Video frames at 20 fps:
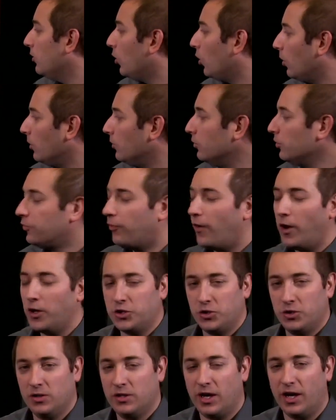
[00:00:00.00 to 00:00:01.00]
All those
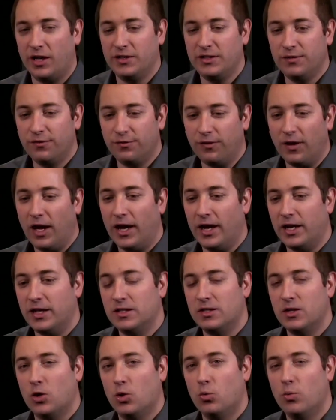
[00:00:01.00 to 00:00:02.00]
functions are
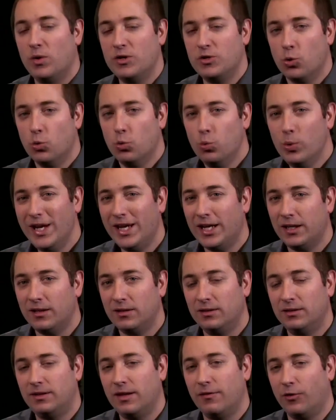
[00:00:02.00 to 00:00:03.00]
defined with a weak
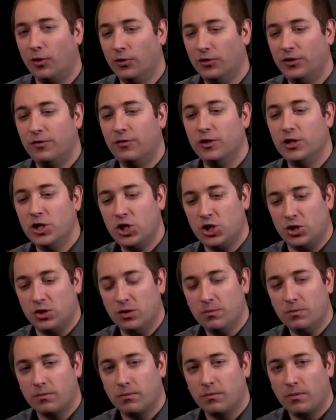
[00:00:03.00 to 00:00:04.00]
default
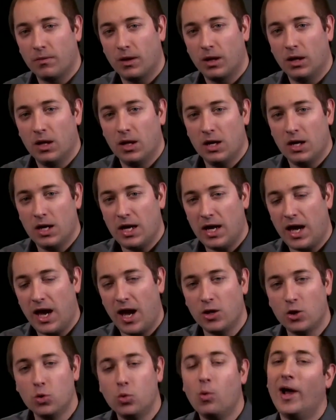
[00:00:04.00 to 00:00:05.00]
definition
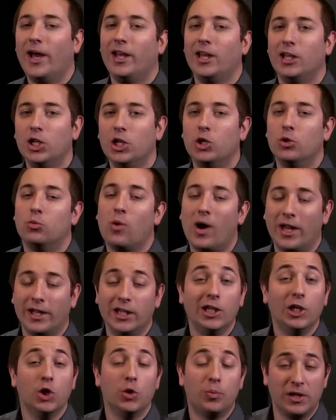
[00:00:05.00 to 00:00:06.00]
and a while
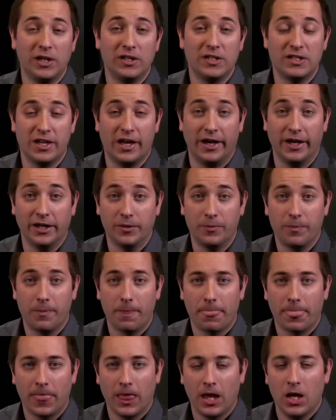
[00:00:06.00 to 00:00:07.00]
loop inside.
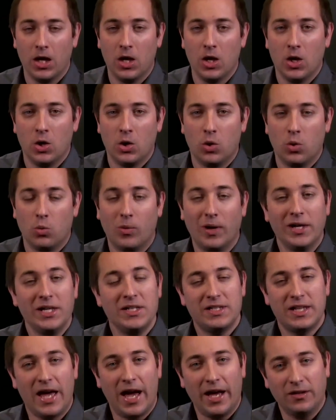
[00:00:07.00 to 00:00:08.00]
What
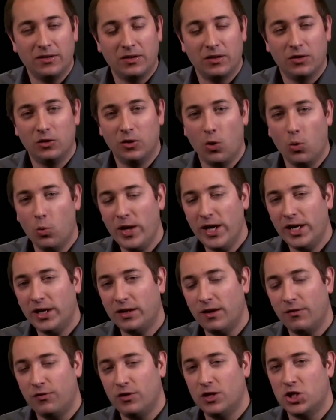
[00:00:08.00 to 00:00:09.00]
is that? The
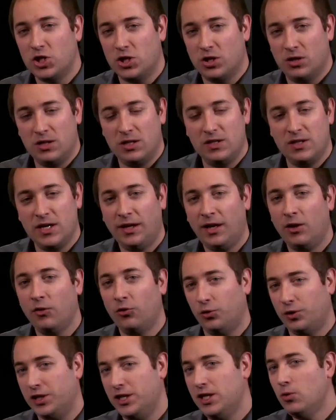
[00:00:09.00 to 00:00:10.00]
weak definition is yet
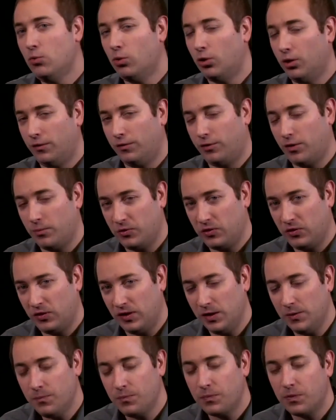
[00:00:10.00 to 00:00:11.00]
another keyword from
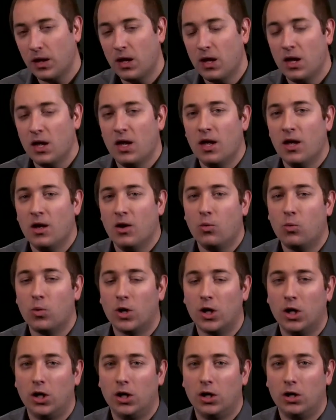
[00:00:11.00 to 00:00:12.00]
C,
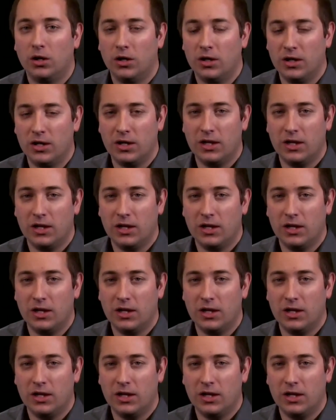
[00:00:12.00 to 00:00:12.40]
where